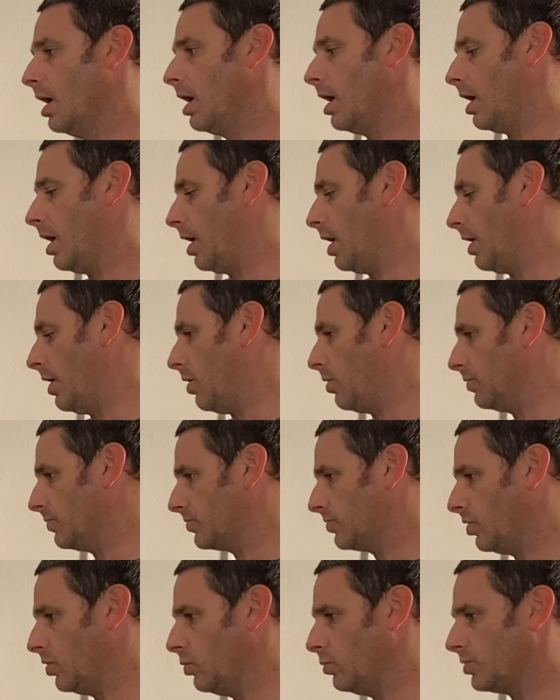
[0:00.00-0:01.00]
Uh,
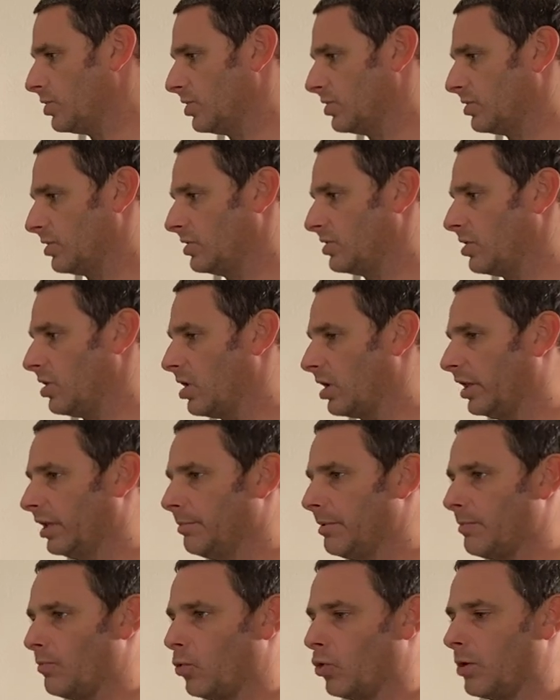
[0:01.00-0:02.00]
also, just to talk a
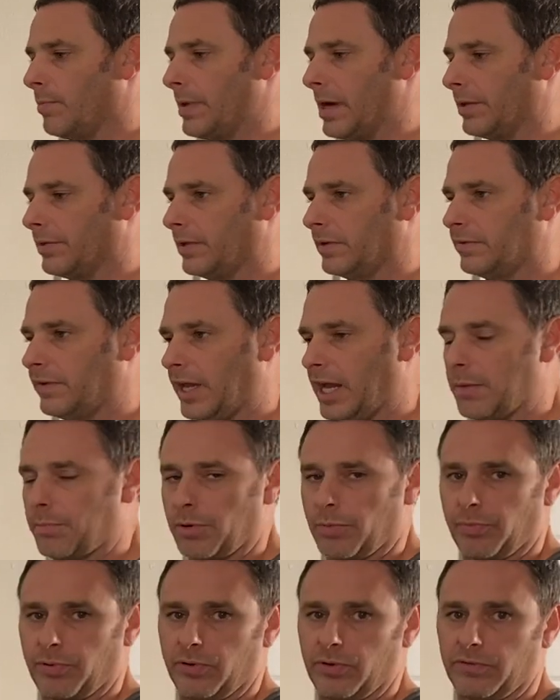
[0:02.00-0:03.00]
little bit more about the
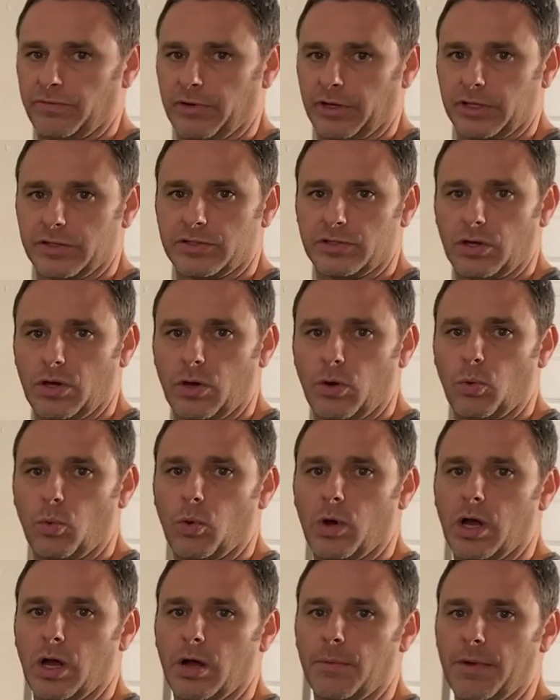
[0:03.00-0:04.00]
tamper-proofing.
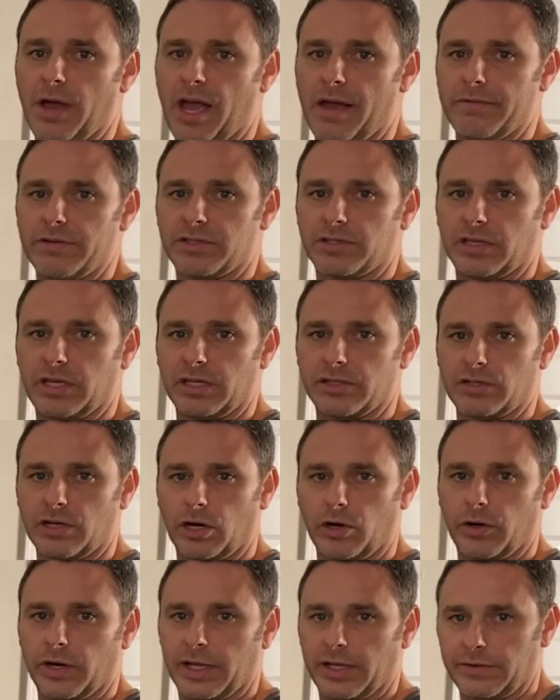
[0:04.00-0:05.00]
So um, obviously
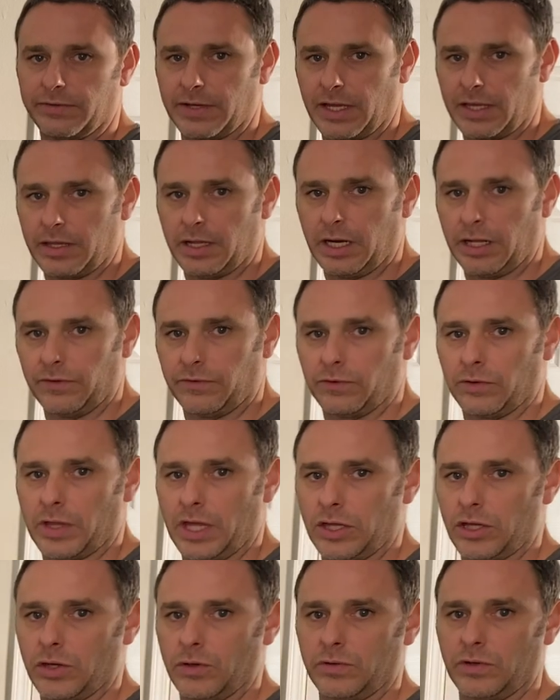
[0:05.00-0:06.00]
Atari intended it so
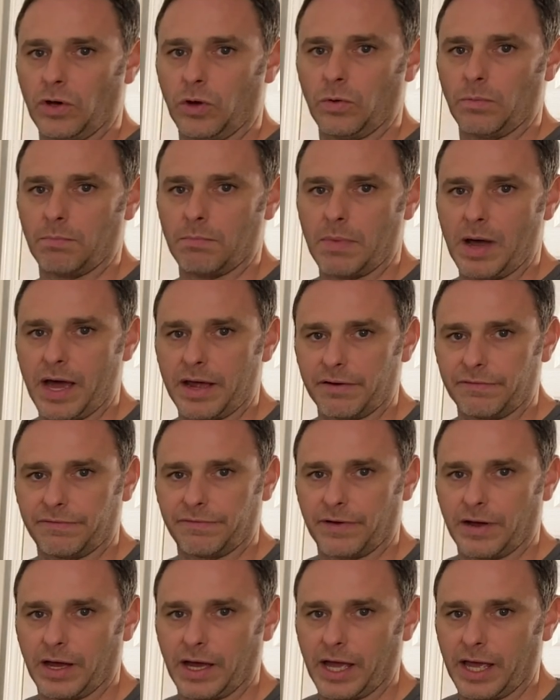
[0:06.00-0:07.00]
that you don't
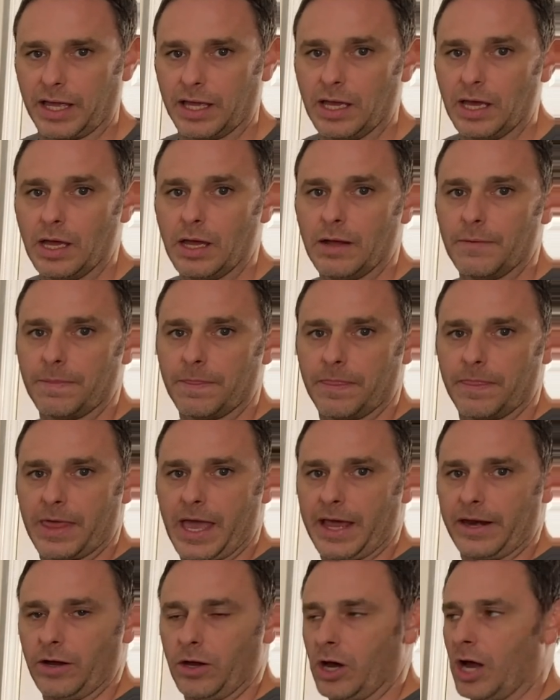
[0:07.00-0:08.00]
modify
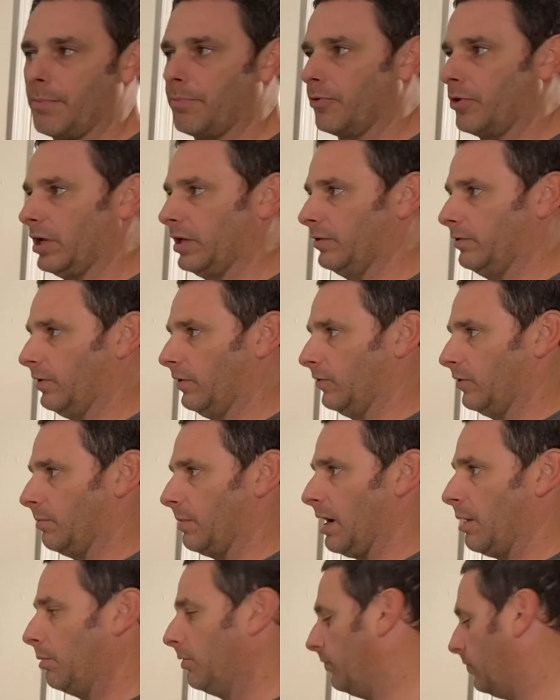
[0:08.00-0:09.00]
that operating system.
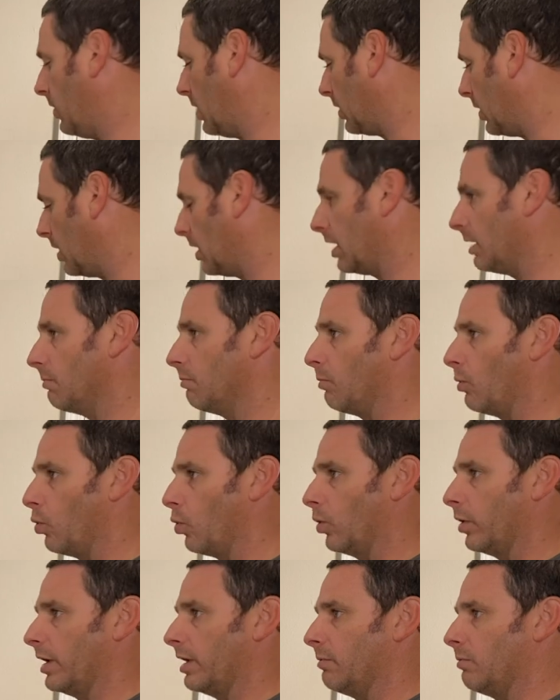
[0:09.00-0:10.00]
I was digging in
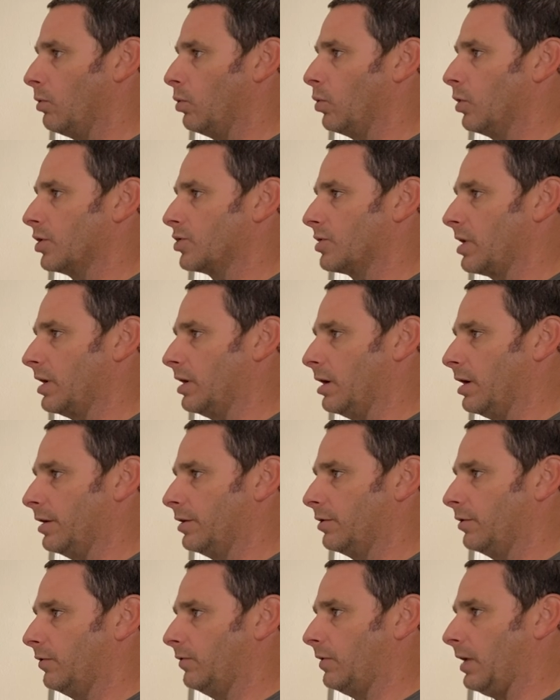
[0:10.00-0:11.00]
more and more trying to
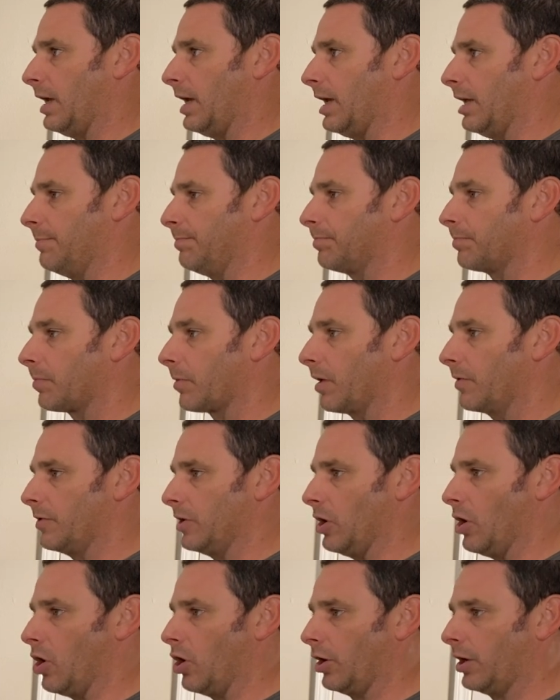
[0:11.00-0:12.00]
understand
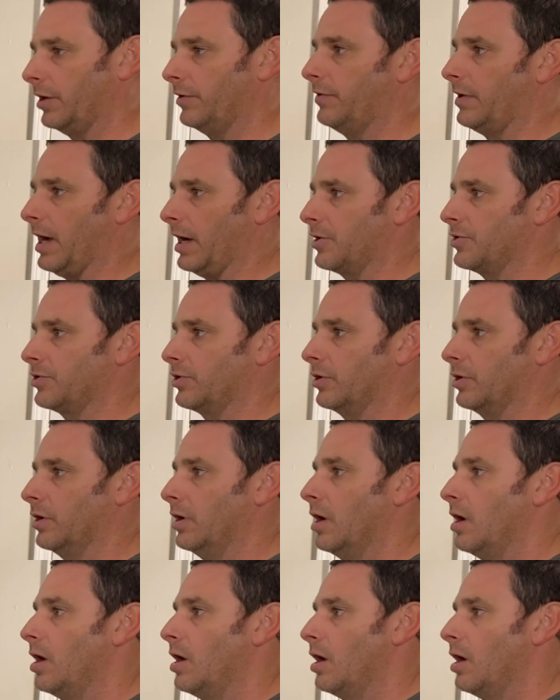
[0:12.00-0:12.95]
the architecture